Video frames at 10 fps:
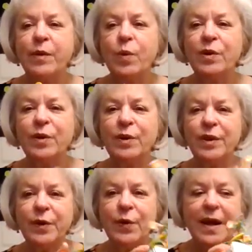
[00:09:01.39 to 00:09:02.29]
It won't go to
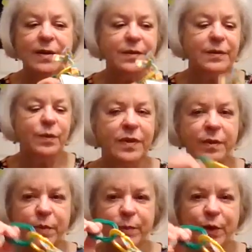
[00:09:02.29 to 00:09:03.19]
the ground with
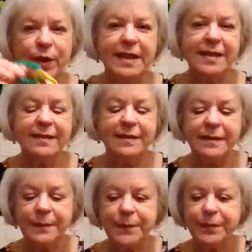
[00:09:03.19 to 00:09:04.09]
the boomerang links.